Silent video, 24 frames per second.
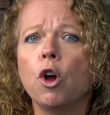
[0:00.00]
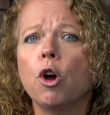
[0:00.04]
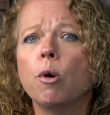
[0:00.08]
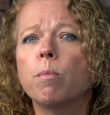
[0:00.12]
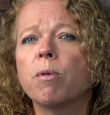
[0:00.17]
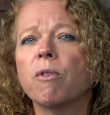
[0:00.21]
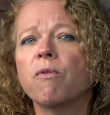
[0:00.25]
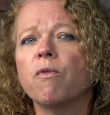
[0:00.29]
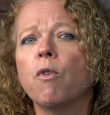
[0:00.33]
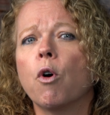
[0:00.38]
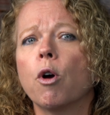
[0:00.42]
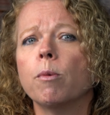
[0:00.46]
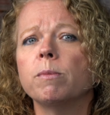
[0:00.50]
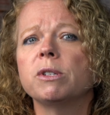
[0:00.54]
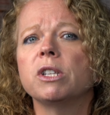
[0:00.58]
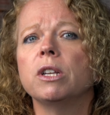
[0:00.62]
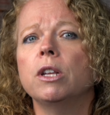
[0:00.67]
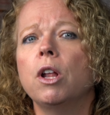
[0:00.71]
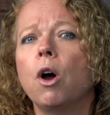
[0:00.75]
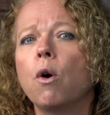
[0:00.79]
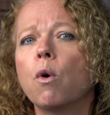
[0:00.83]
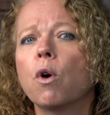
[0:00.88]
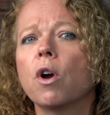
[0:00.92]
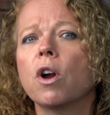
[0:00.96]
who performs
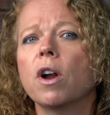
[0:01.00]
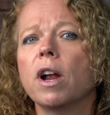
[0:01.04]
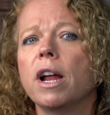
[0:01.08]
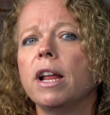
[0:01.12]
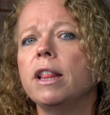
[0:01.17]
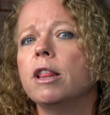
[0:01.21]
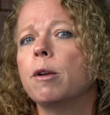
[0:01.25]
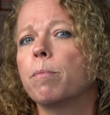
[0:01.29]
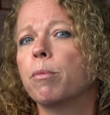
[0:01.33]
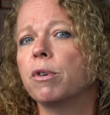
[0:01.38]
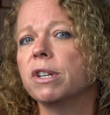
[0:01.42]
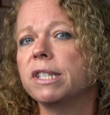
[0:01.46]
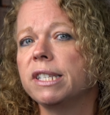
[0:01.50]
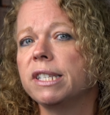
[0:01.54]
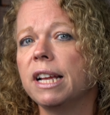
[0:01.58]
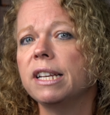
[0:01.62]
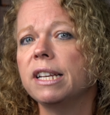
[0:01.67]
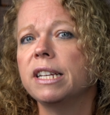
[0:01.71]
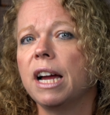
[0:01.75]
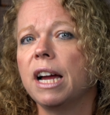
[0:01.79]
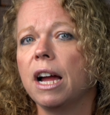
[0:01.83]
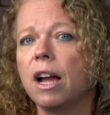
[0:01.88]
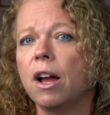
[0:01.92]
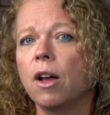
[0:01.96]
lower in the
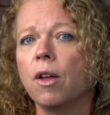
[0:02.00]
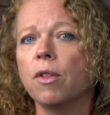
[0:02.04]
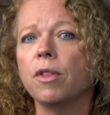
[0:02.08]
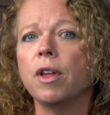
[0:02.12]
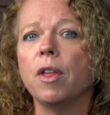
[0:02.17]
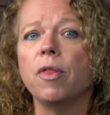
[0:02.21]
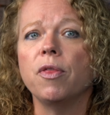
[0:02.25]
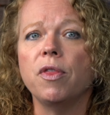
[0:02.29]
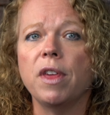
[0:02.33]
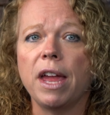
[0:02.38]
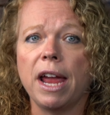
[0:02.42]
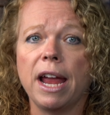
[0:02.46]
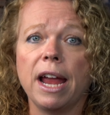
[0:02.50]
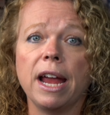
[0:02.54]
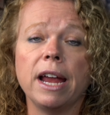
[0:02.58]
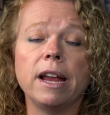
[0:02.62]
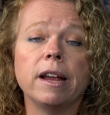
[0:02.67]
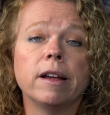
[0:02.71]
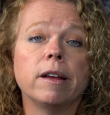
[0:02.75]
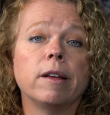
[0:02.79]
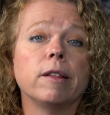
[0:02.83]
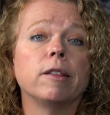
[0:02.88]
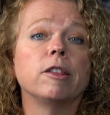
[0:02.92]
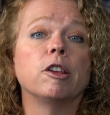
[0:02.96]
percentile than they,
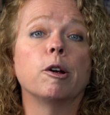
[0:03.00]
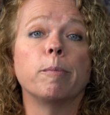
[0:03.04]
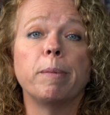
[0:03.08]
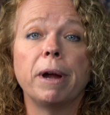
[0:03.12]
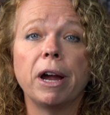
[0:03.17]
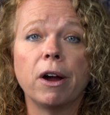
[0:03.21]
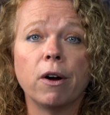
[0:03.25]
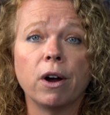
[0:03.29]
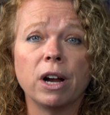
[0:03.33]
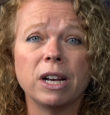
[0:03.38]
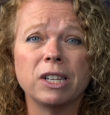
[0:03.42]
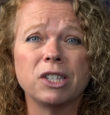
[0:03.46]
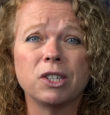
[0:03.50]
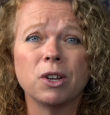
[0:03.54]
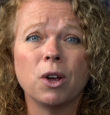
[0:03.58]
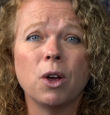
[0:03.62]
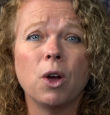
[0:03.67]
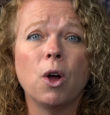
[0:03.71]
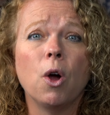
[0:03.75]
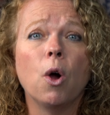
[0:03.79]
their parents,